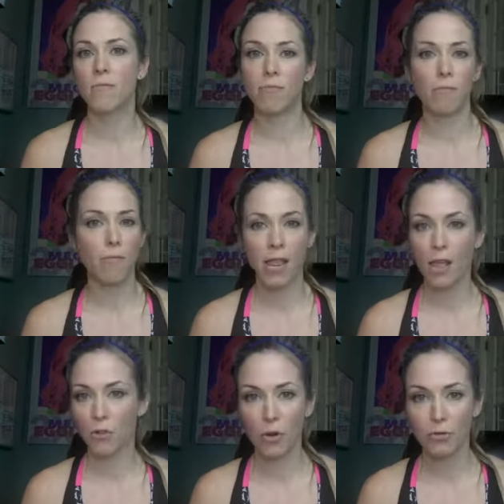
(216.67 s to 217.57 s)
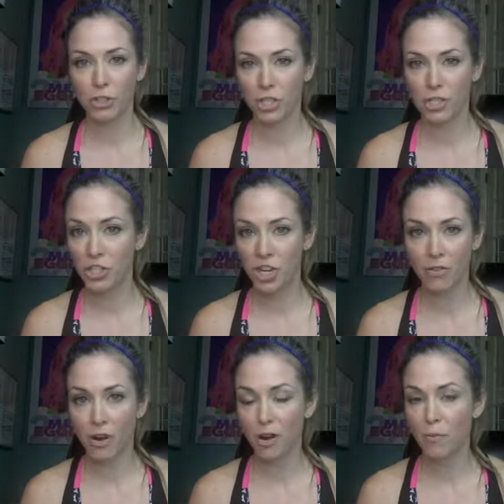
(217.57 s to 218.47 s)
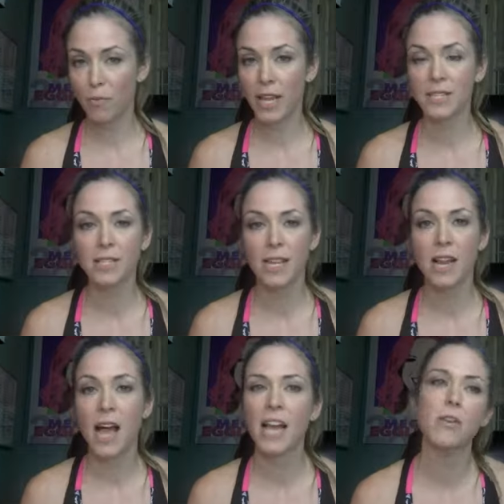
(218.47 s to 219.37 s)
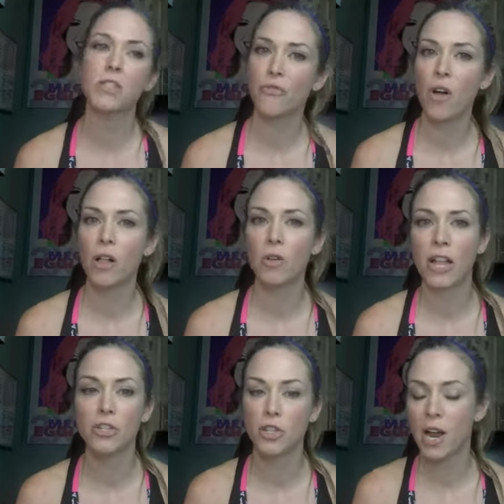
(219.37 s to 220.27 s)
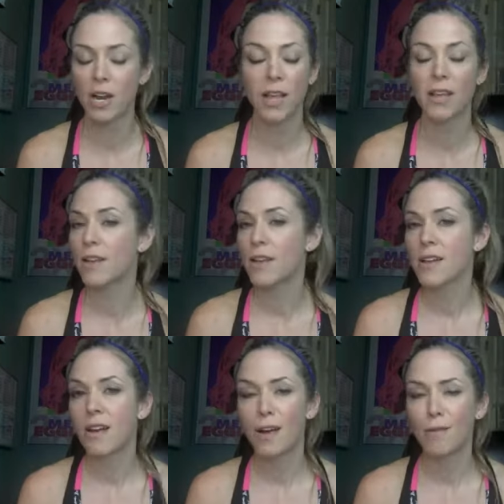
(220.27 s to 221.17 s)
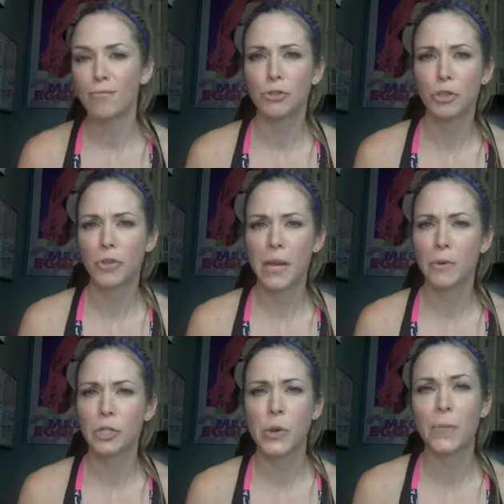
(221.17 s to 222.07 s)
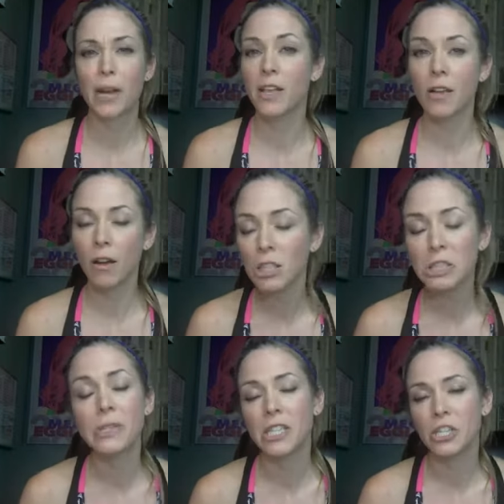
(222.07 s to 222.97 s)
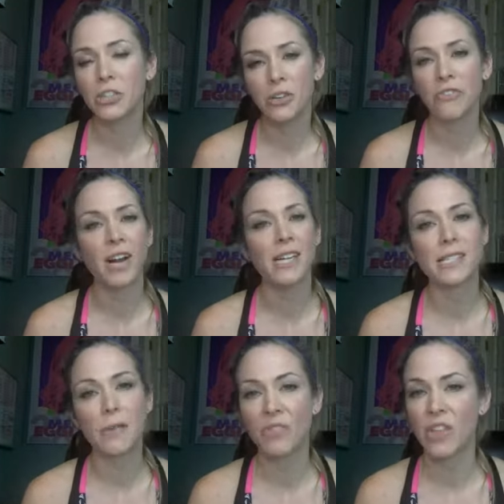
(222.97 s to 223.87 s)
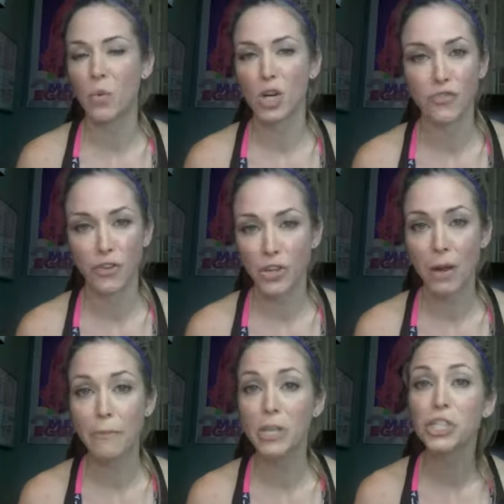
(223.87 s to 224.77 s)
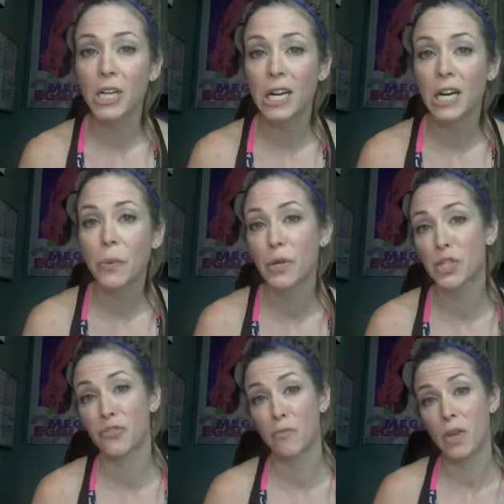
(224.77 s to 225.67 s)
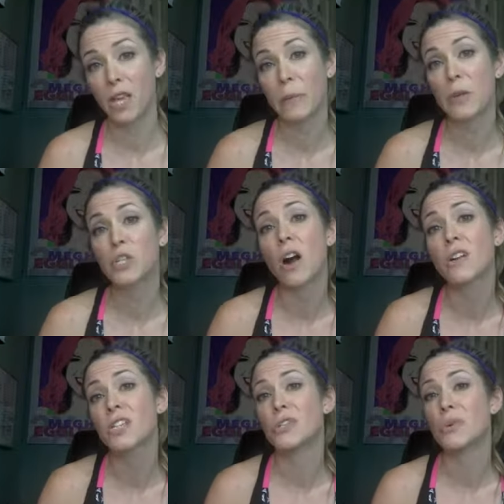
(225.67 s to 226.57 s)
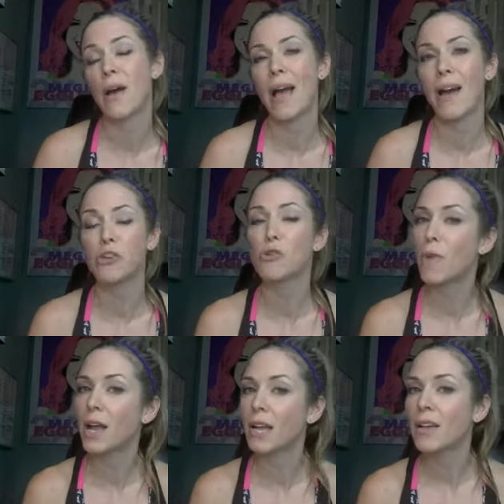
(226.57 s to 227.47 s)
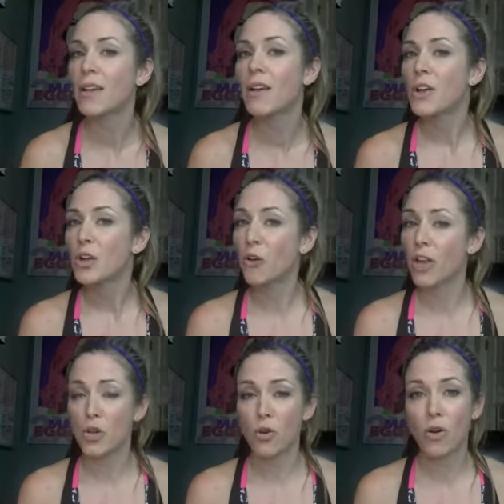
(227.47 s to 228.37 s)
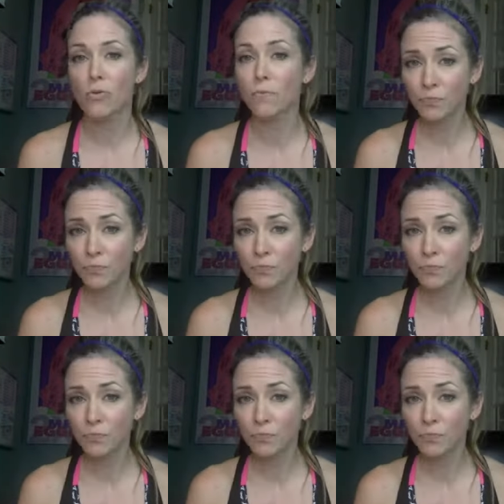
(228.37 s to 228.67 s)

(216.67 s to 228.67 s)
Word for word: many other coaches share their plans and i used to follow i used to try to like um, do what they were doing but ultimately you're going to find something that works for you i'm going to share what works for me and i'm going to talk to you about how you might create your own